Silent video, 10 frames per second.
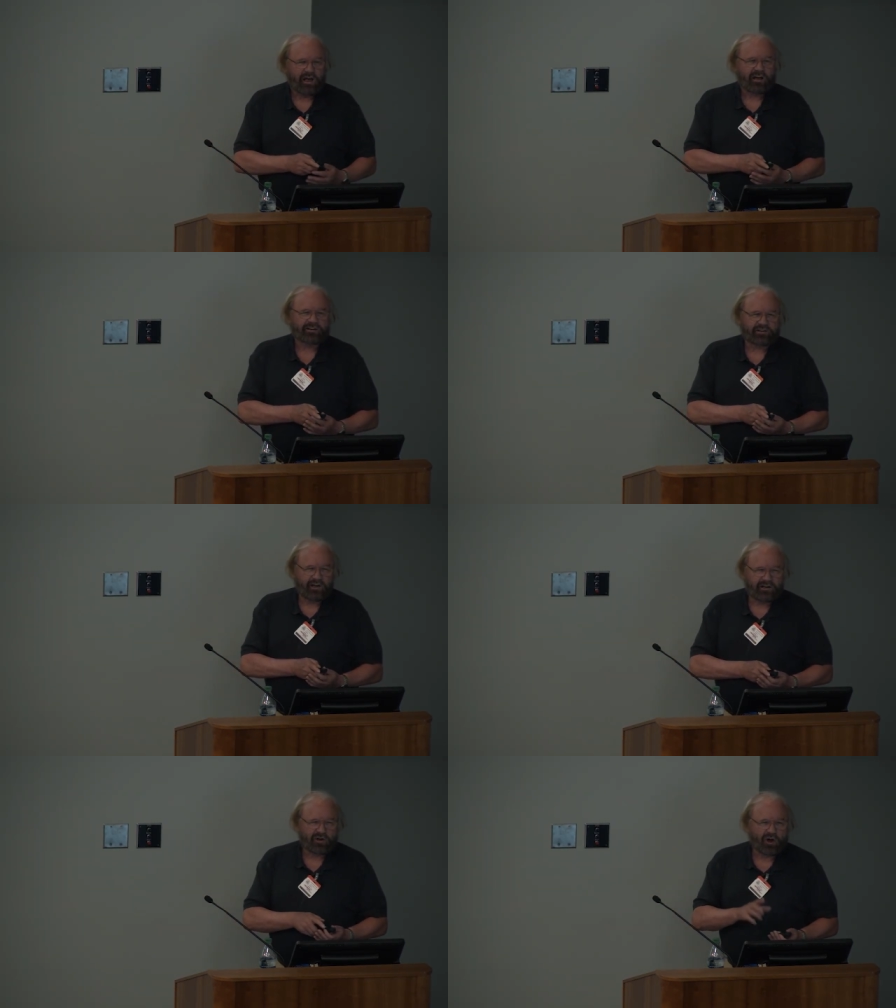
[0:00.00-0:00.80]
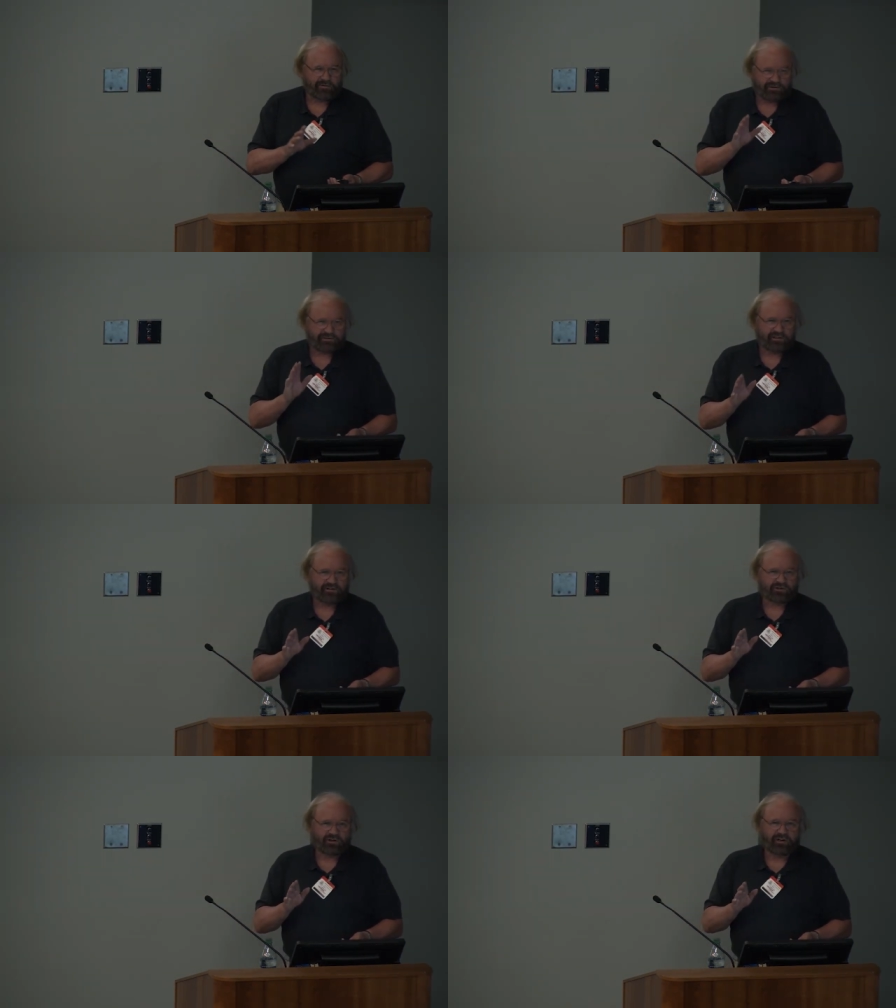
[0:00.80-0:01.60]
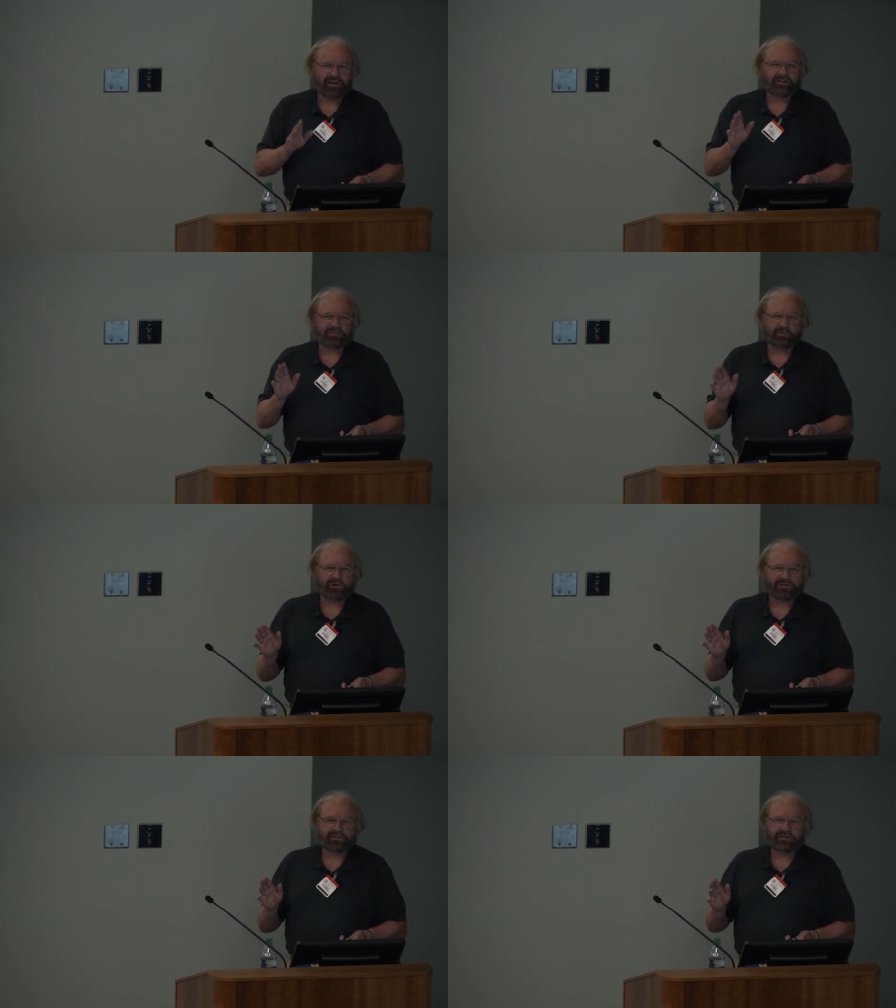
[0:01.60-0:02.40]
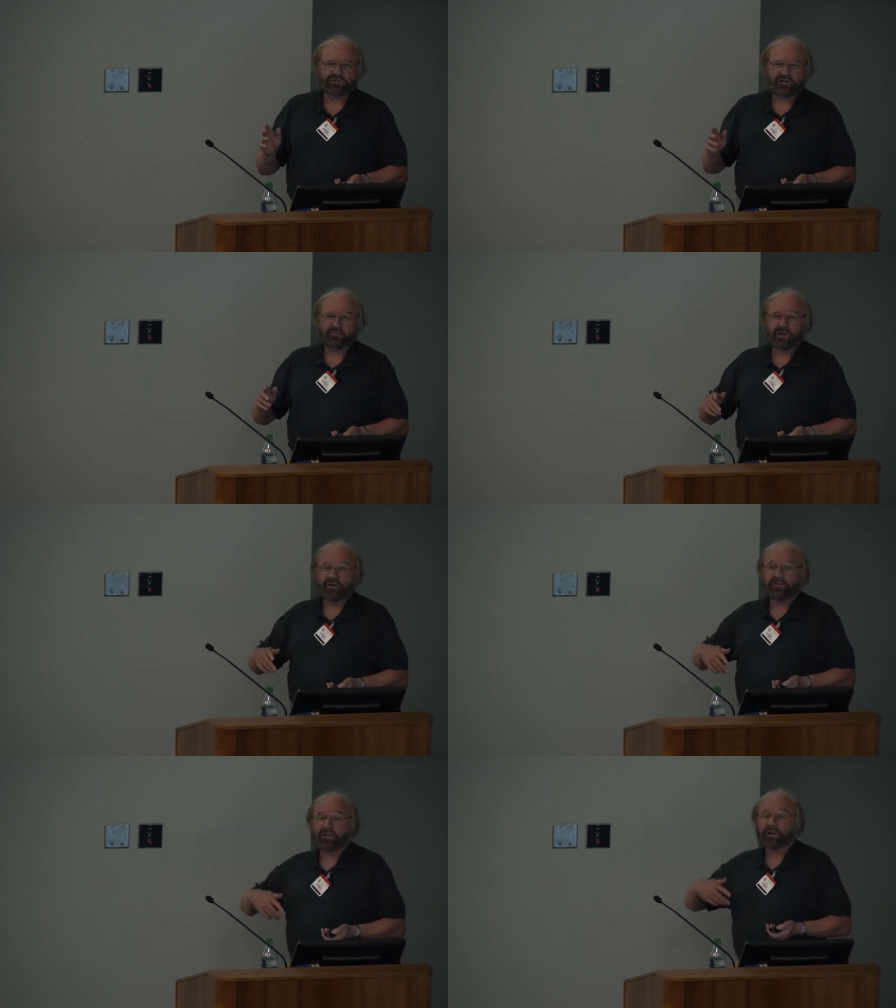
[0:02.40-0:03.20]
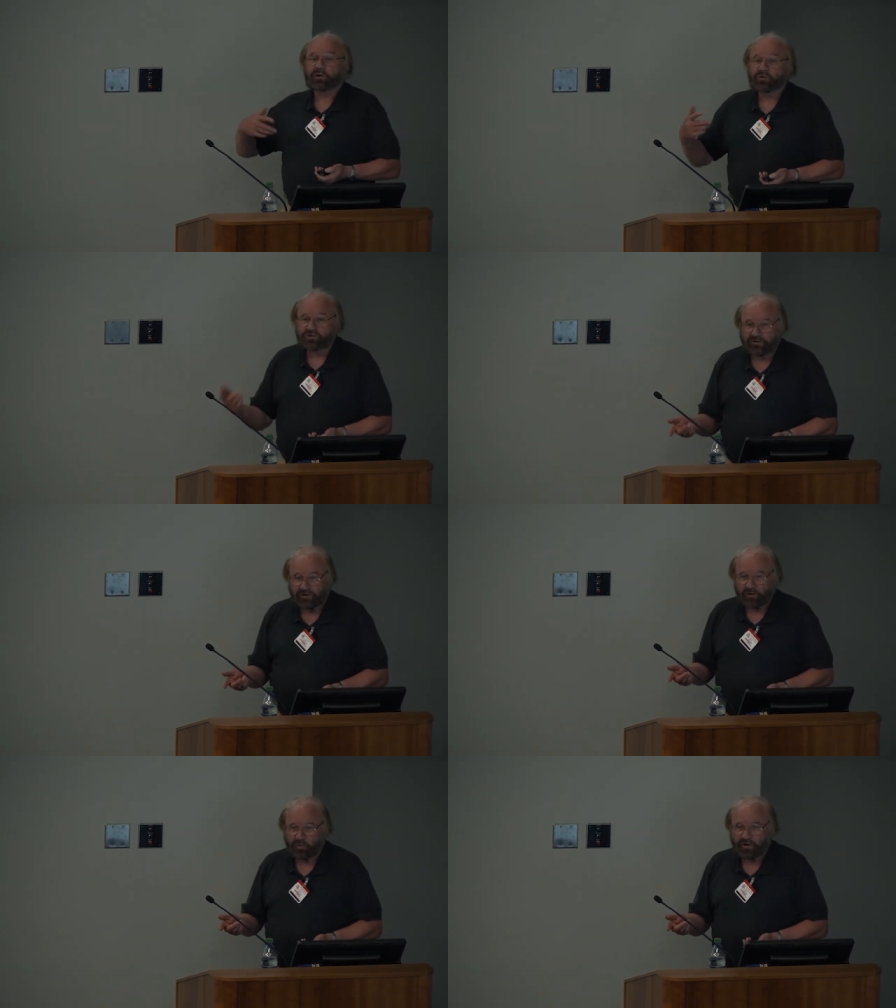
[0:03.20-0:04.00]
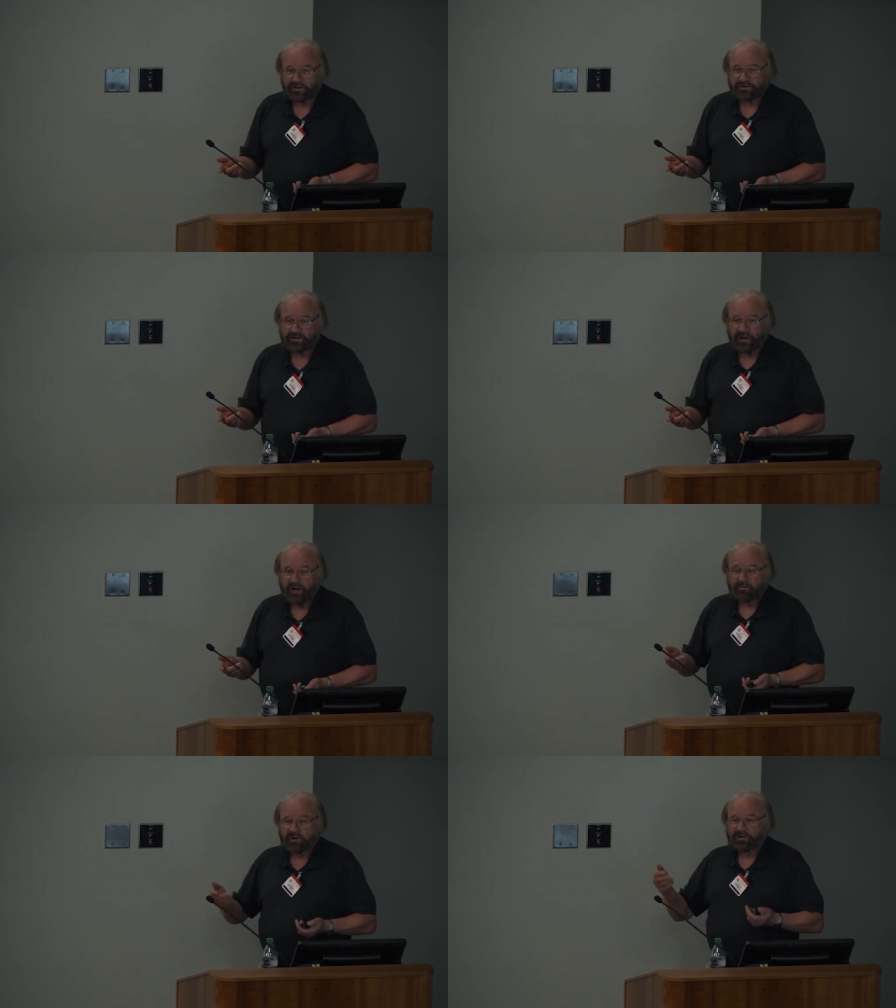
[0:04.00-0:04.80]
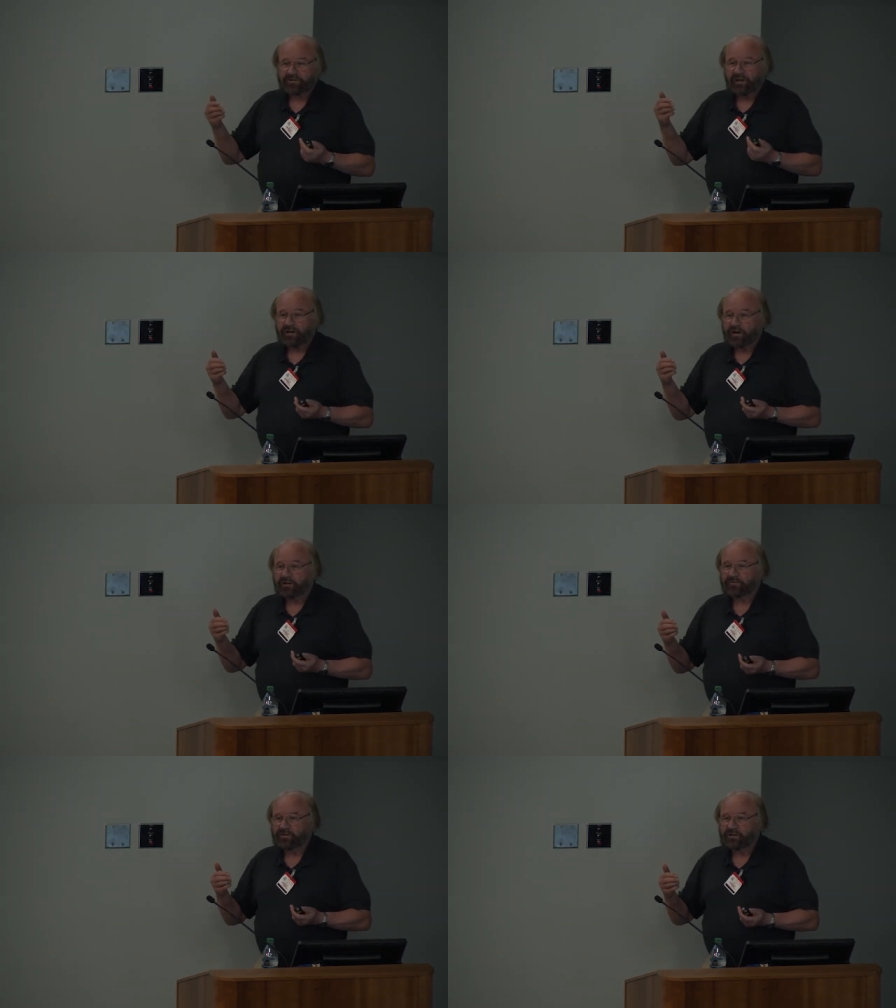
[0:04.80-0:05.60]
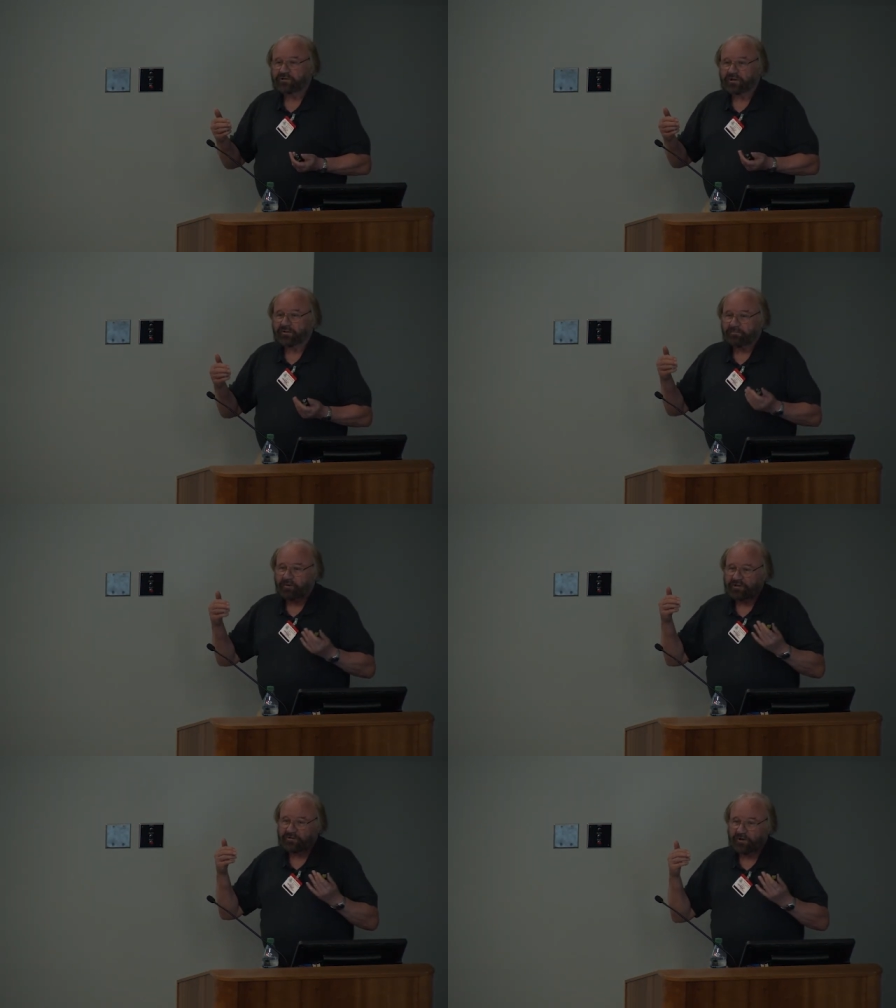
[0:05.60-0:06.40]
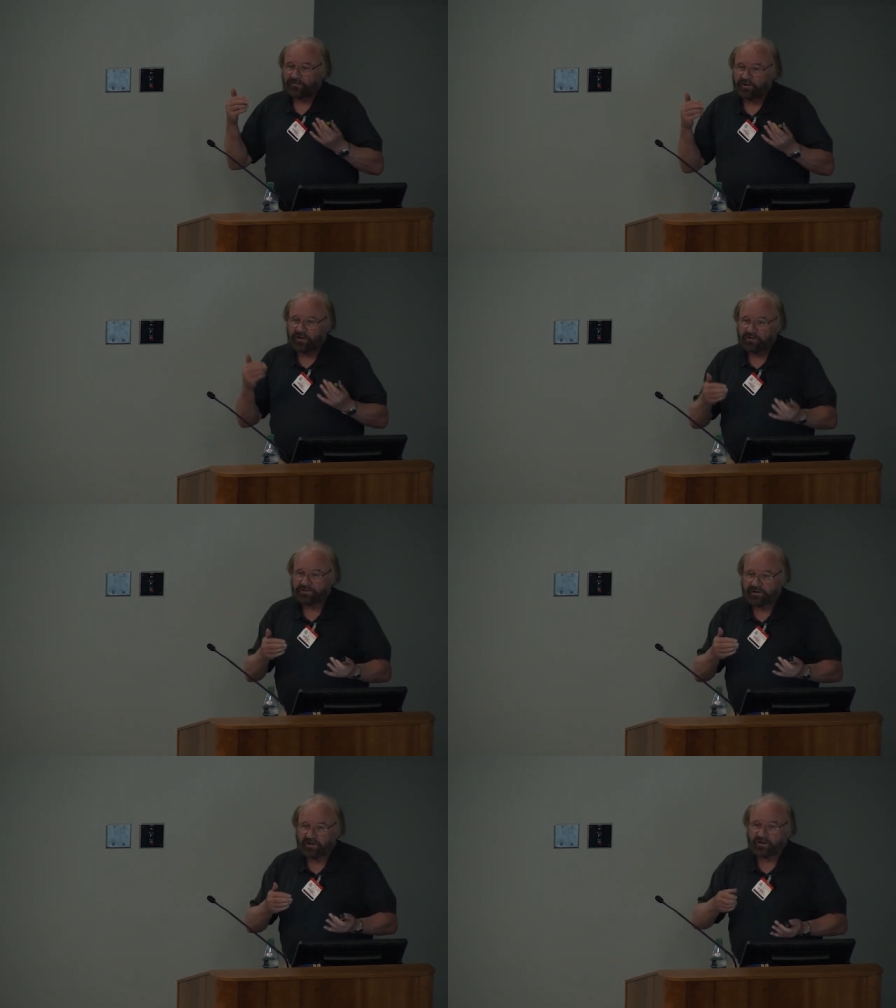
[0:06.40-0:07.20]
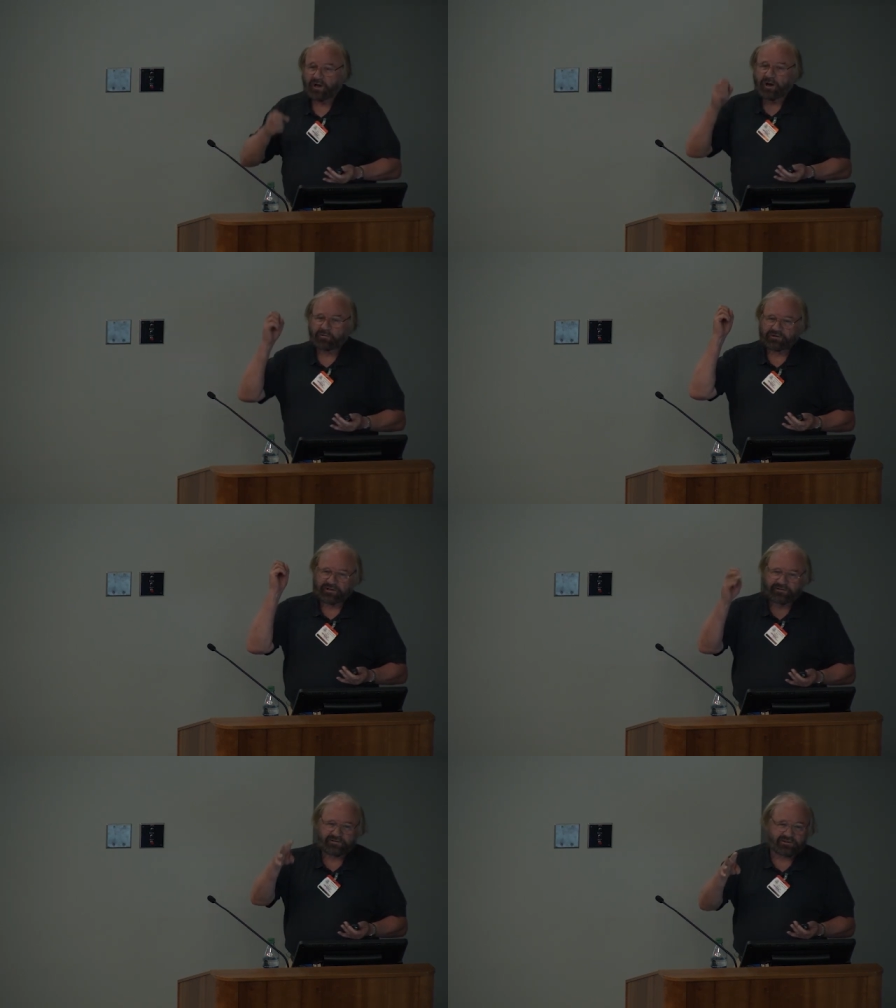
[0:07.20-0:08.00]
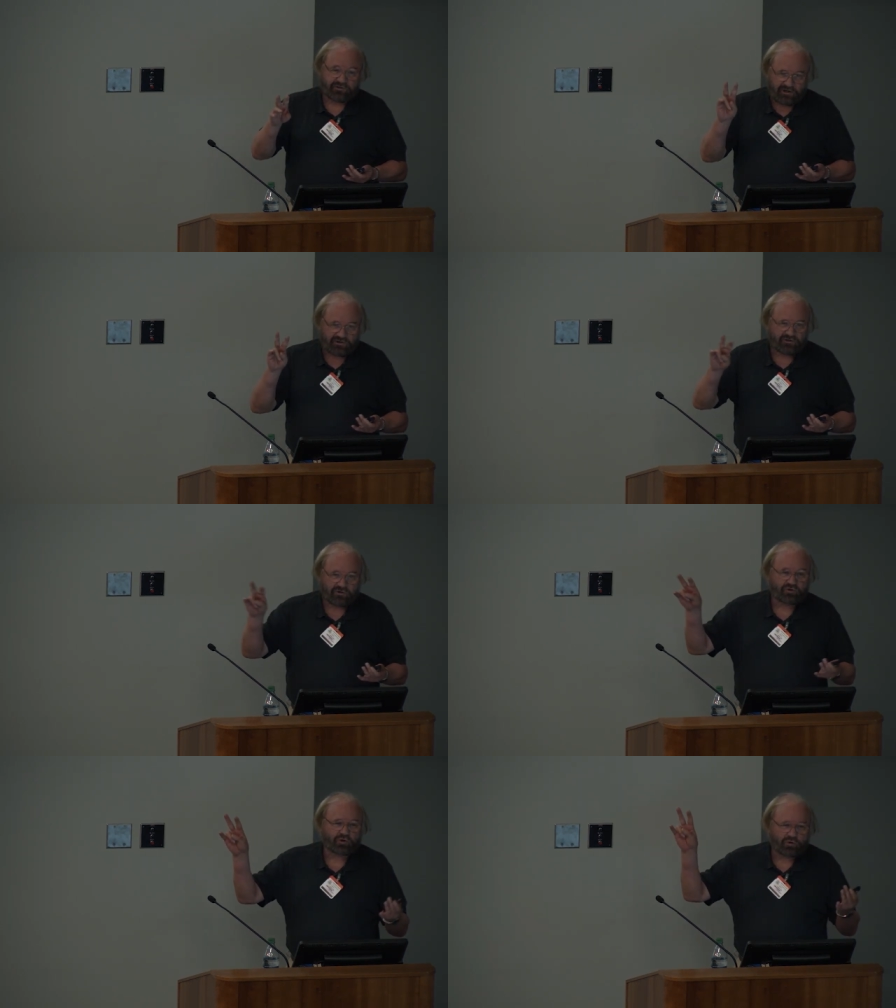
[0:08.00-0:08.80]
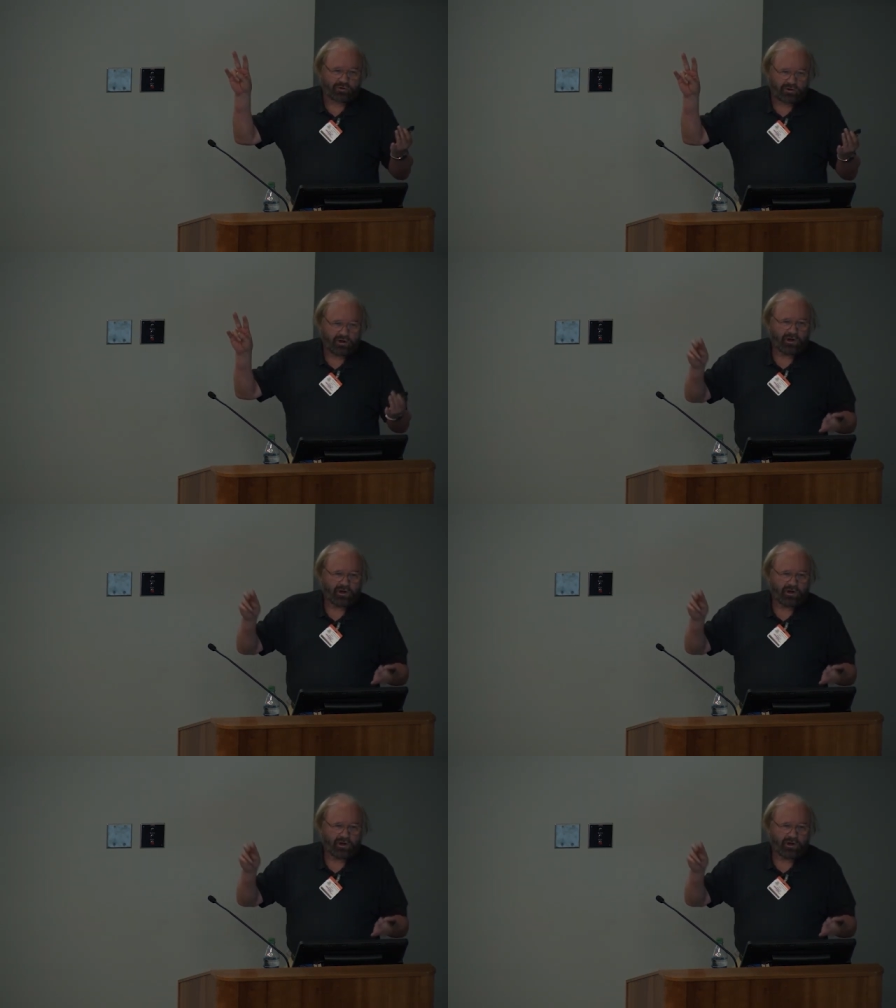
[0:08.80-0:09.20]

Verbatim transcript: A, a, novice teacher, an inexperienced teacher, can be under the illusion that it works because that kind of teaching, the person often goes in, presents the structure du jour,